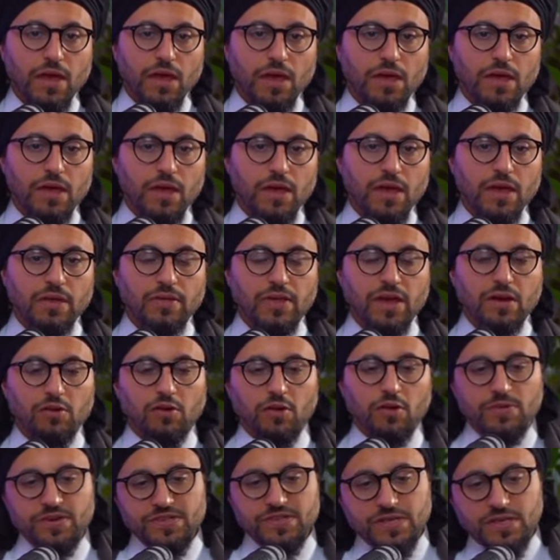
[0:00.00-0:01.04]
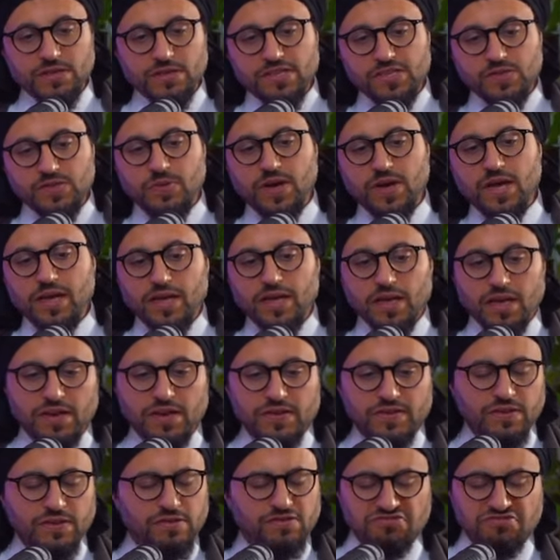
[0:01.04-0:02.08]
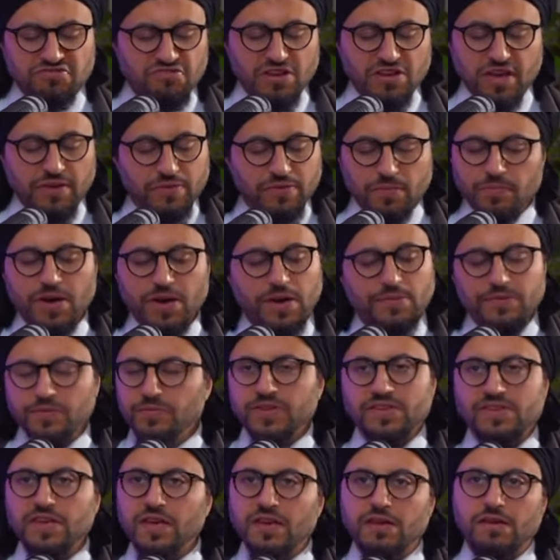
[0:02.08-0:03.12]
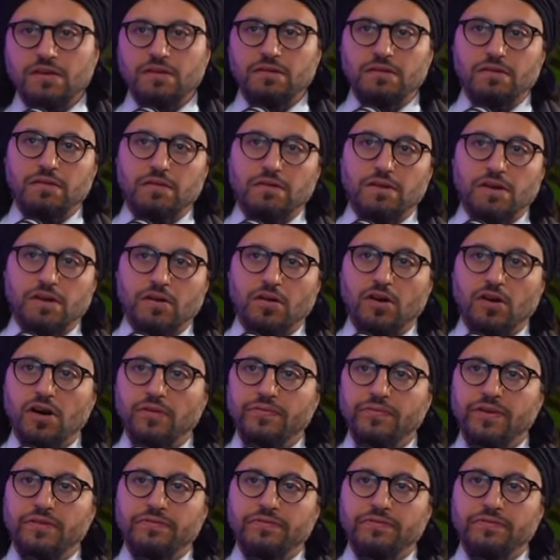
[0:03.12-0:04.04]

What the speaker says: and then Umar sent the spy again. He said, you shouldn't have the problem. You'll be taken off every